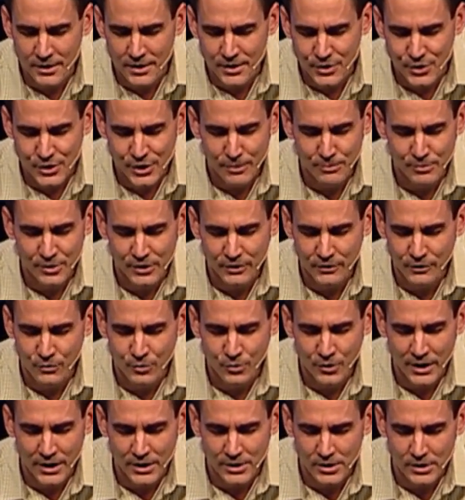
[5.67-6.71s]
this subject of
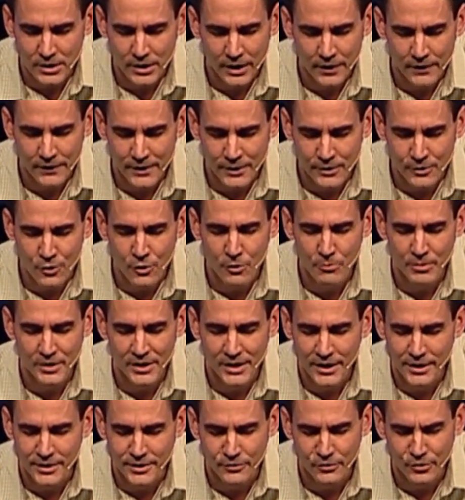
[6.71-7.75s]
grace, God, that you open
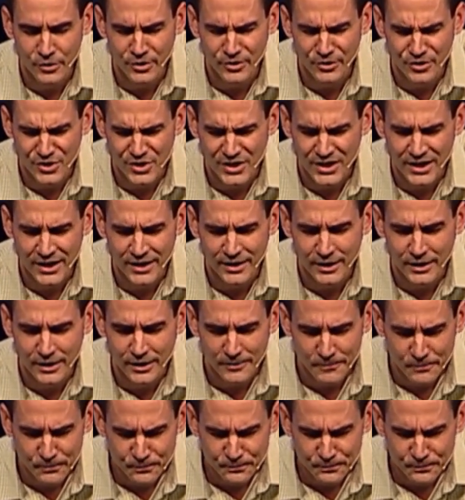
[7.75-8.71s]
the eyes of our understanding.